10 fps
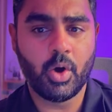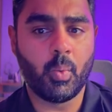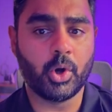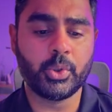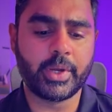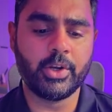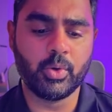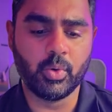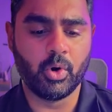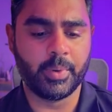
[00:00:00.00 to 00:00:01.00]
What you can
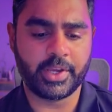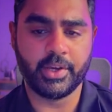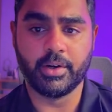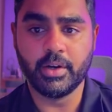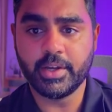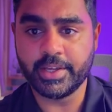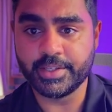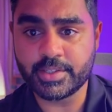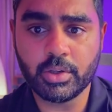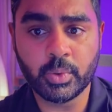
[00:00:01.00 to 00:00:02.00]
do over here
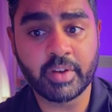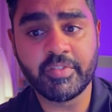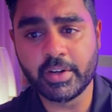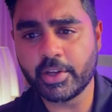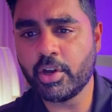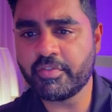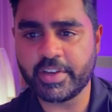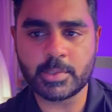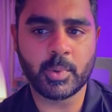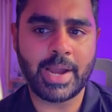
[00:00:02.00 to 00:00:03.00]
is you can filter your
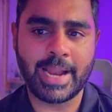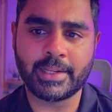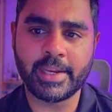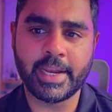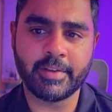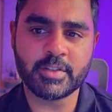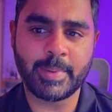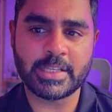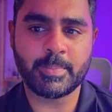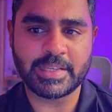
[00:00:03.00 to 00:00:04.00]
Facebook ad creatives
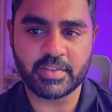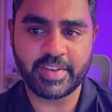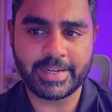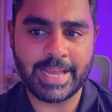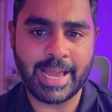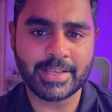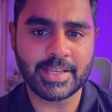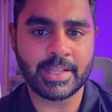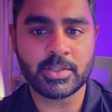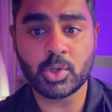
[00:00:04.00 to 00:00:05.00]
by specific tags
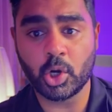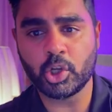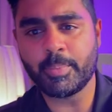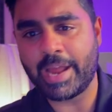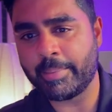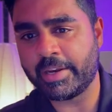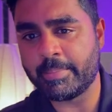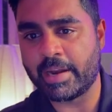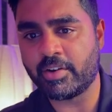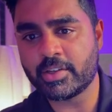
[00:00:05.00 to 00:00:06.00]
and sort your primary
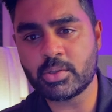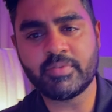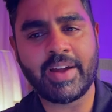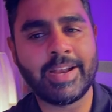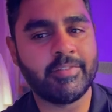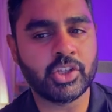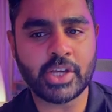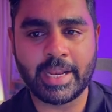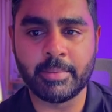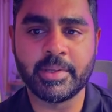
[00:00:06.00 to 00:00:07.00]
metrics to find which
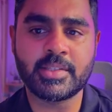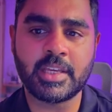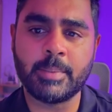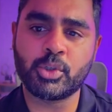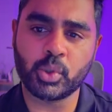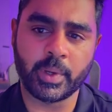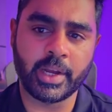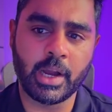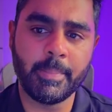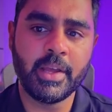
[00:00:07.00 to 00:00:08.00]
elements keep
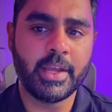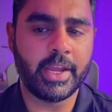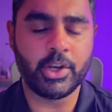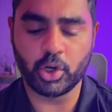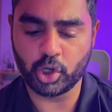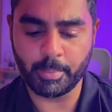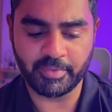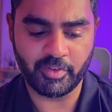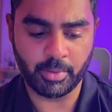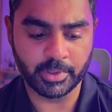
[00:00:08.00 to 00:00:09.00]
showing up in your top
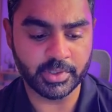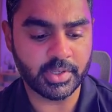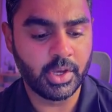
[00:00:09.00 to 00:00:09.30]
performers.